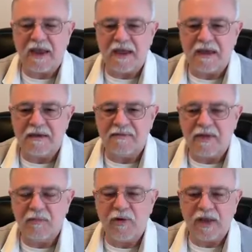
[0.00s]
and if
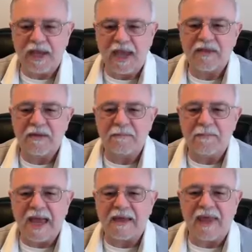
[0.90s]
they want to get them
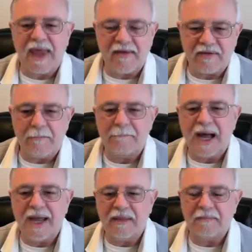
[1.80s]
back, they have to
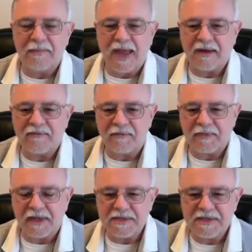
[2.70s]
buy them back from
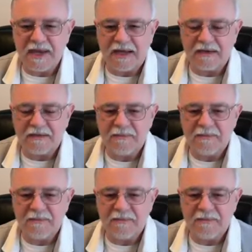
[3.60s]
the estate.